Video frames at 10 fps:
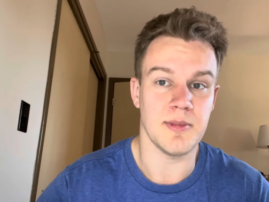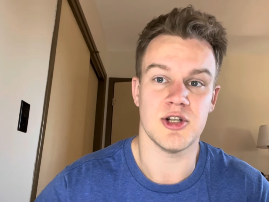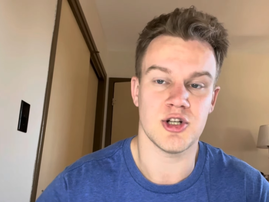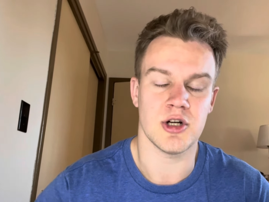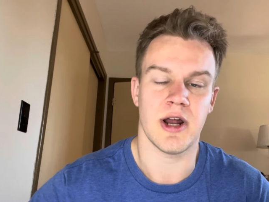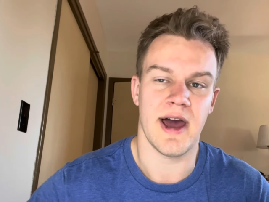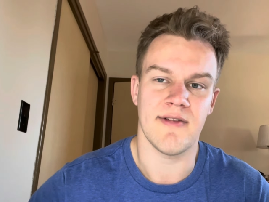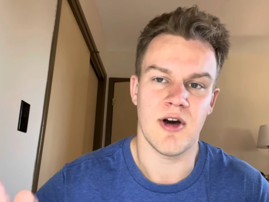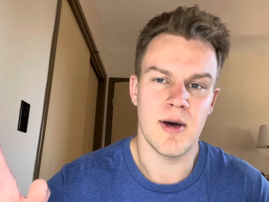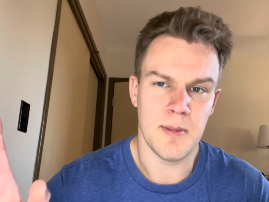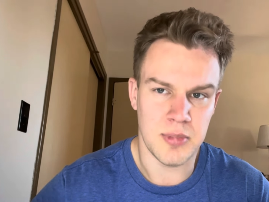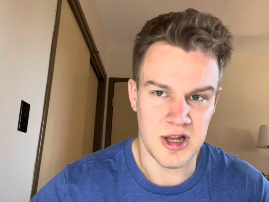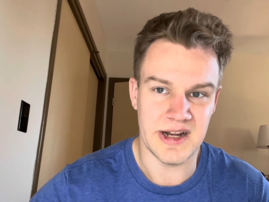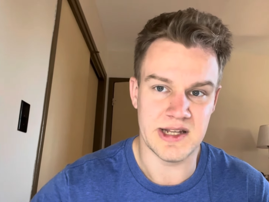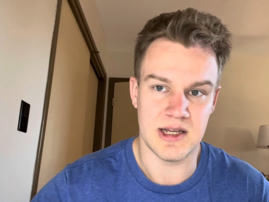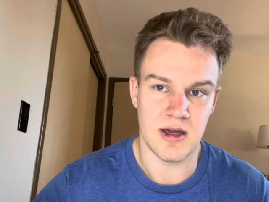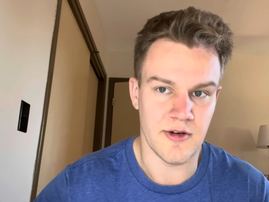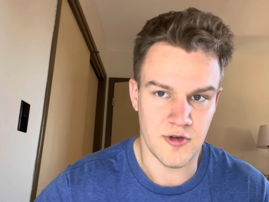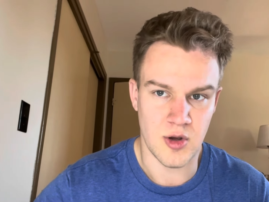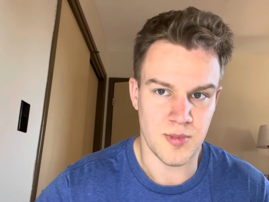I'll be sure to have plenty
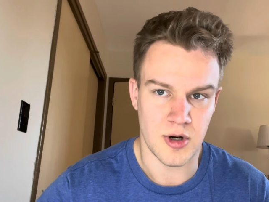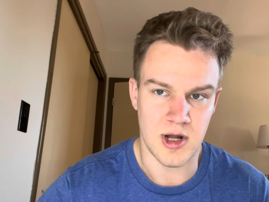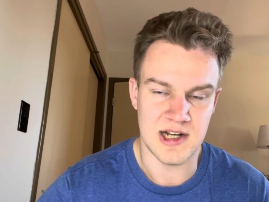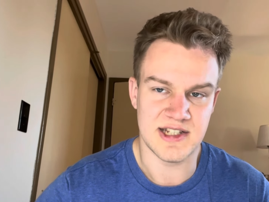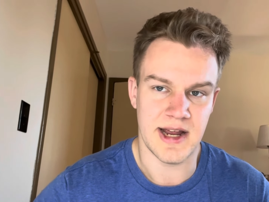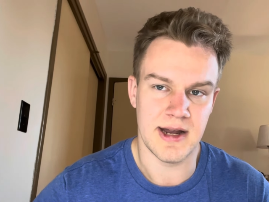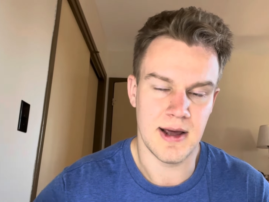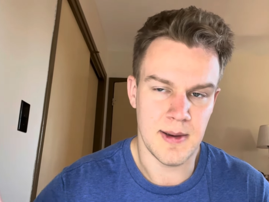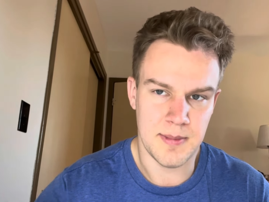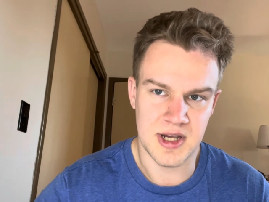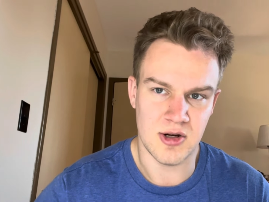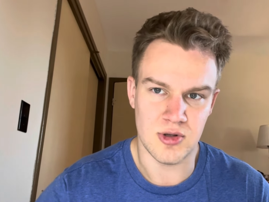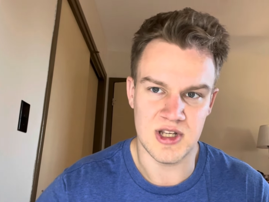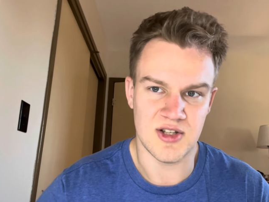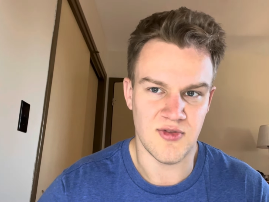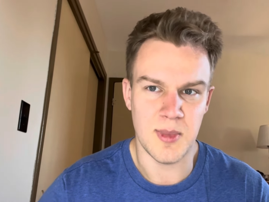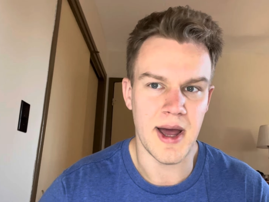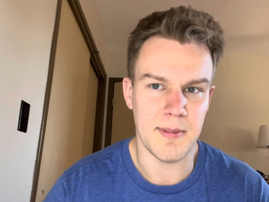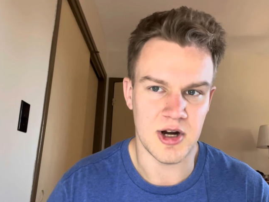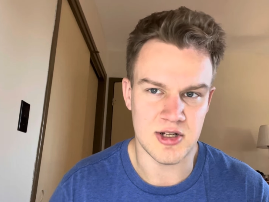of Cooper content being released from
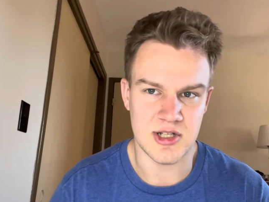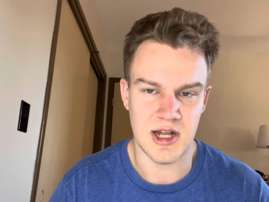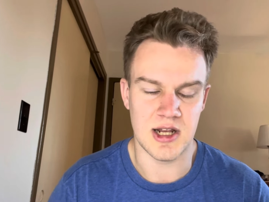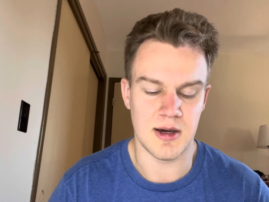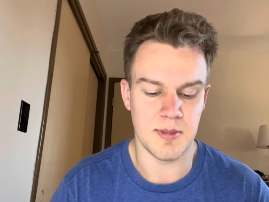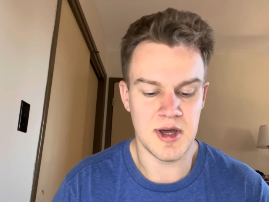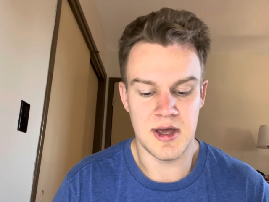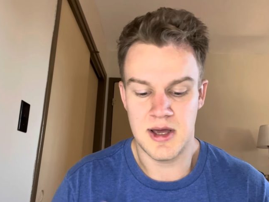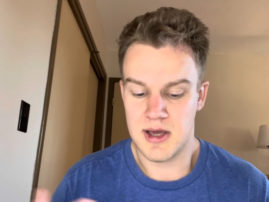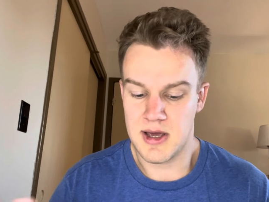Highmark Stadium.